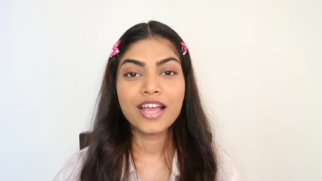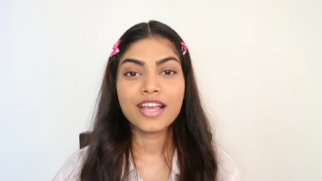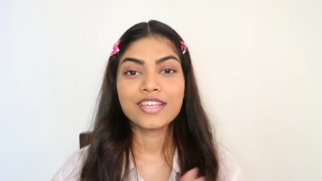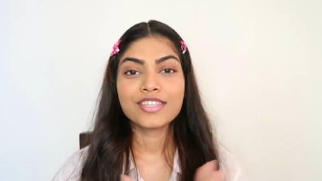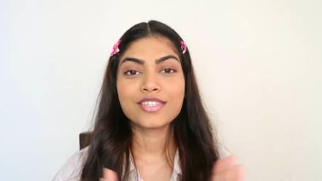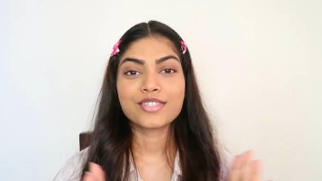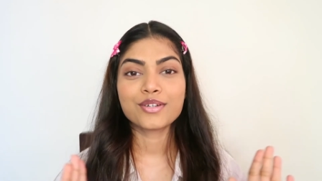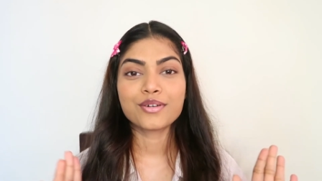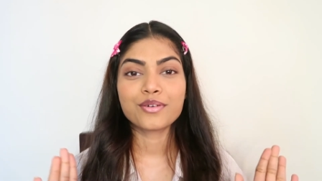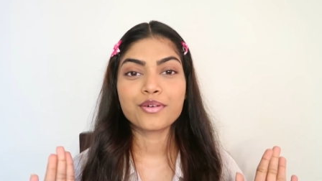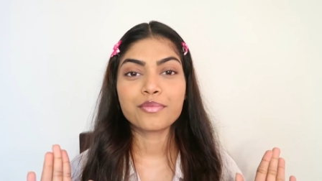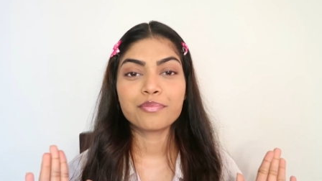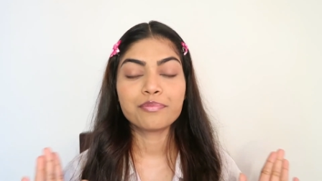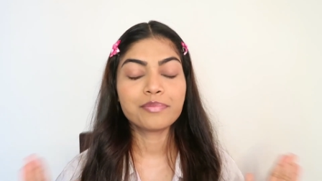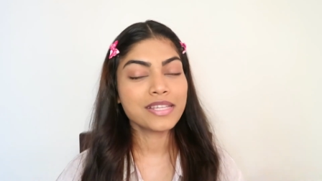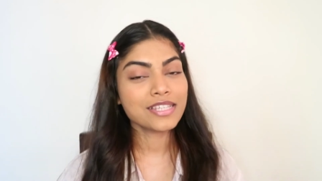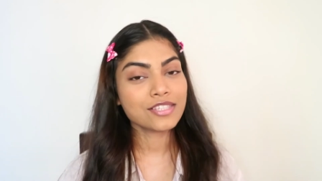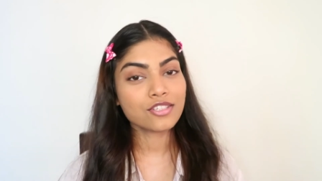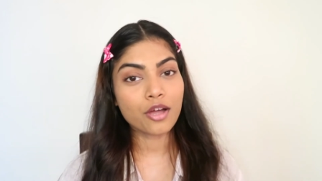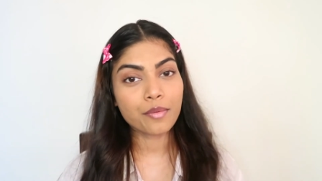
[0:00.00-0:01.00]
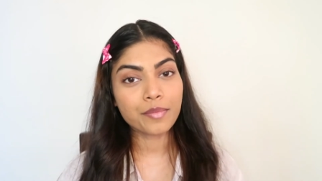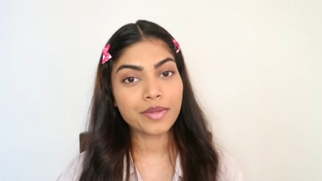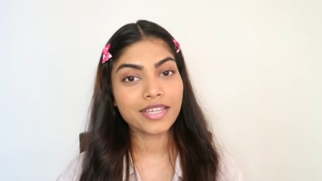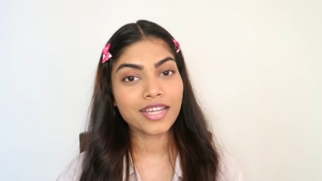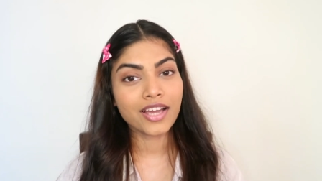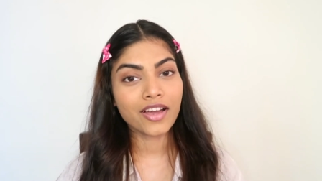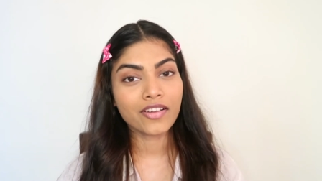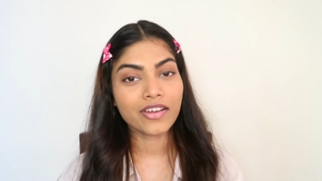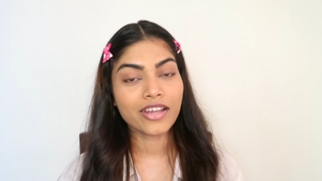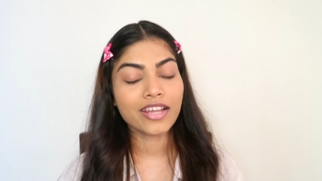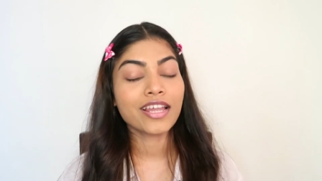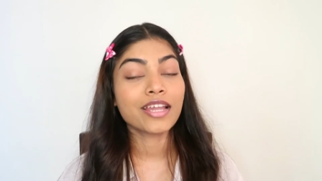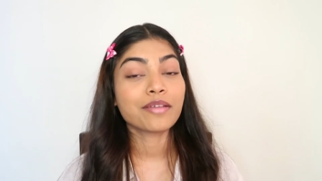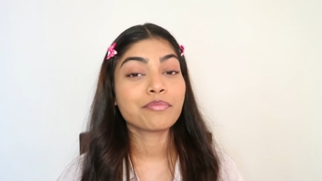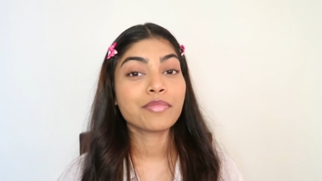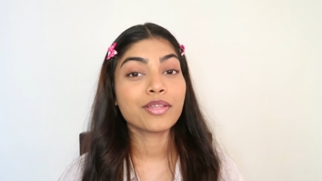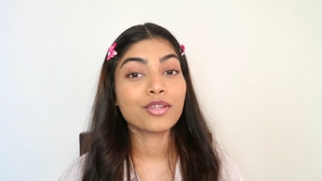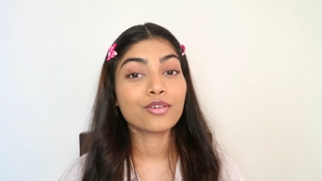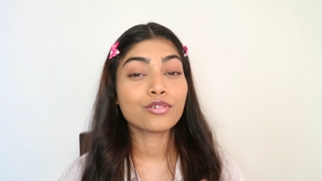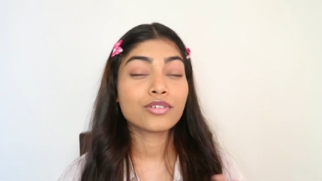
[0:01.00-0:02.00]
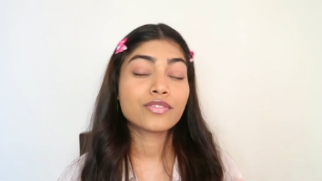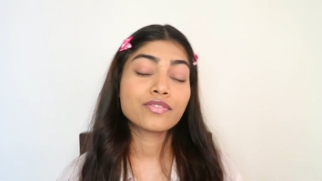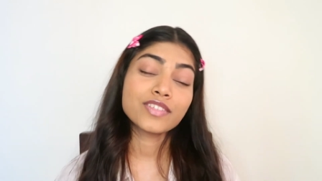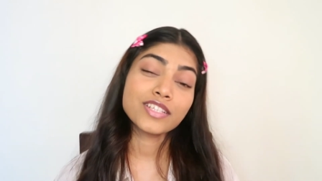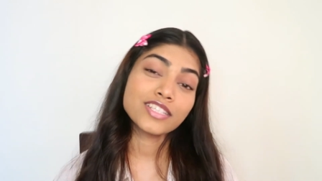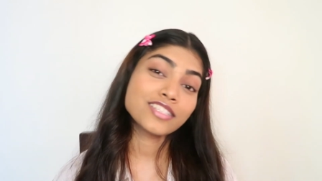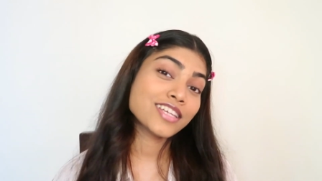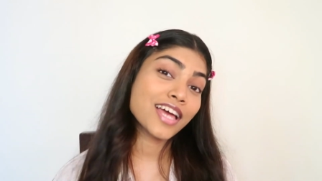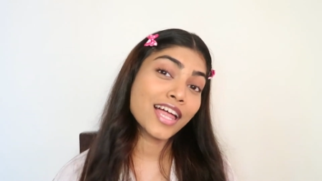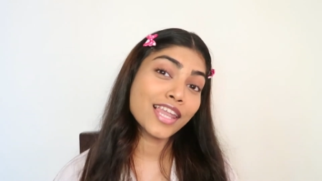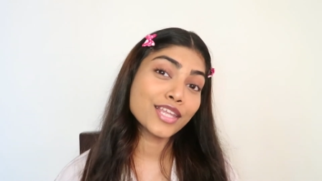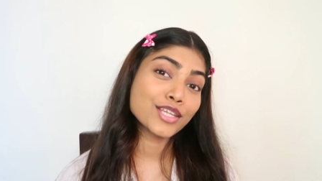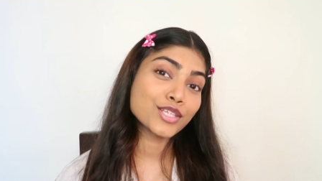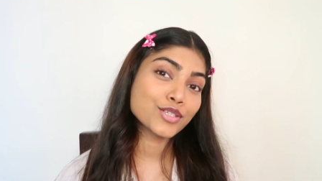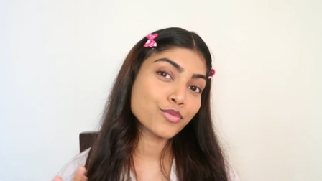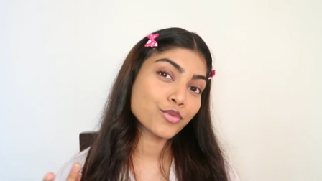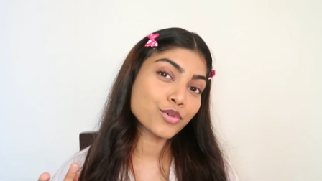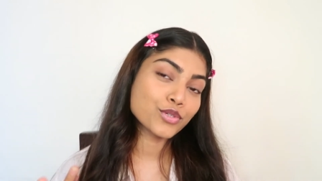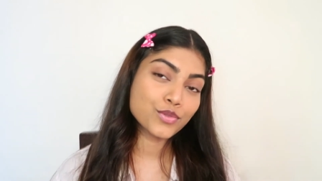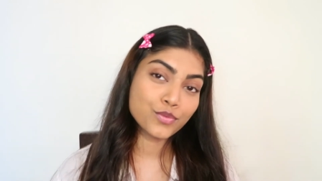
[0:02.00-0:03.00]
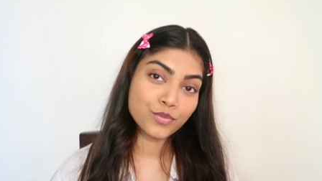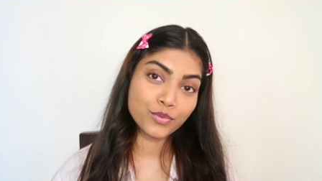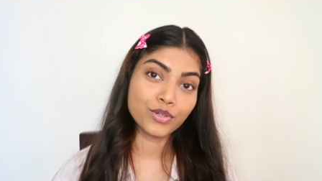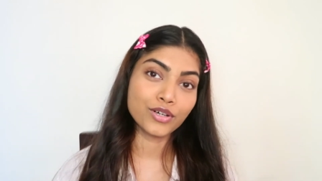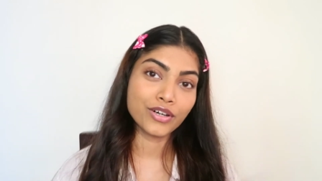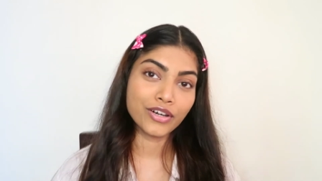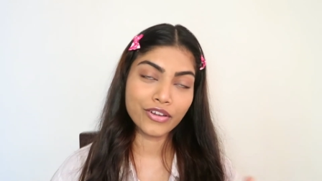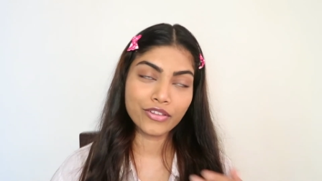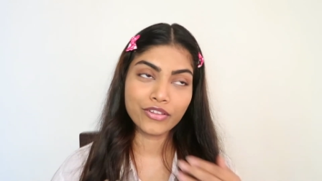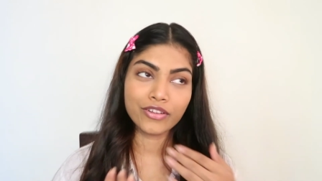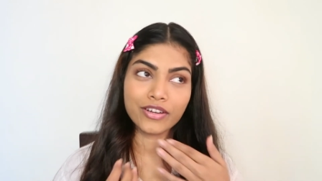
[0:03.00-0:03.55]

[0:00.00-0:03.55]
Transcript: So please comment down and let me know if this challenge was worth, or